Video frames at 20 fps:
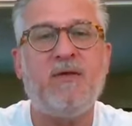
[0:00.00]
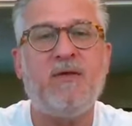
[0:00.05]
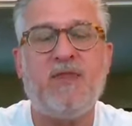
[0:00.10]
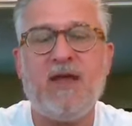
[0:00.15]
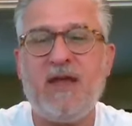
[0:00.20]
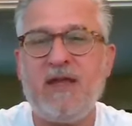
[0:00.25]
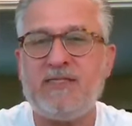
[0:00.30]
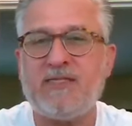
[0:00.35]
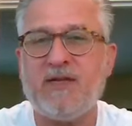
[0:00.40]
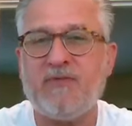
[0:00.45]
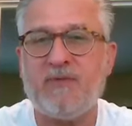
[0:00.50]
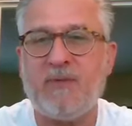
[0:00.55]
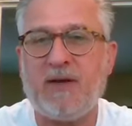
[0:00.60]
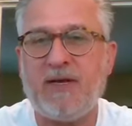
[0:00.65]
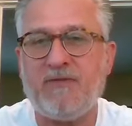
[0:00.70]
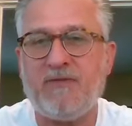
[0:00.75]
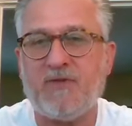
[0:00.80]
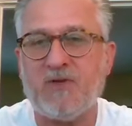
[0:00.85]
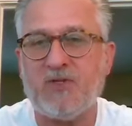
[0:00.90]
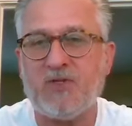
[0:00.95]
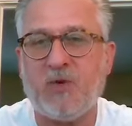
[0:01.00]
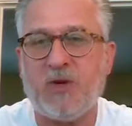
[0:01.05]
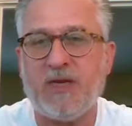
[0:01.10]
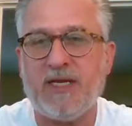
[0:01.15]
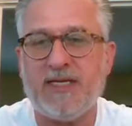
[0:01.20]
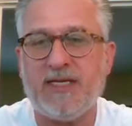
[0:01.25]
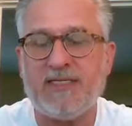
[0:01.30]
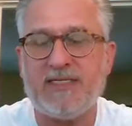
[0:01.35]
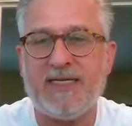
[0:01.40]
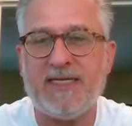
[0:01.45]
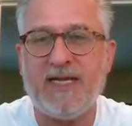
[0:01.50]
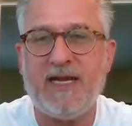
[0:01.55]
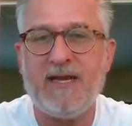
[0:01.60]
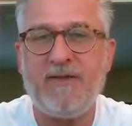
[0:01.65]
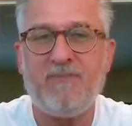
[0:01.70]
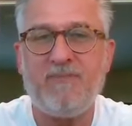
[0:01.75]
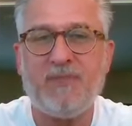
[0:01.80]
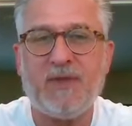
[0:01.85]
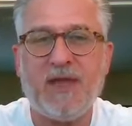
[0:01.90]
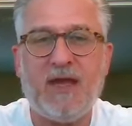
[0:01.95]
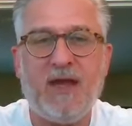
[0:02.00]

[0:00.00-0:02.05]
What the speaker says: Thanks, everybody, for joining today.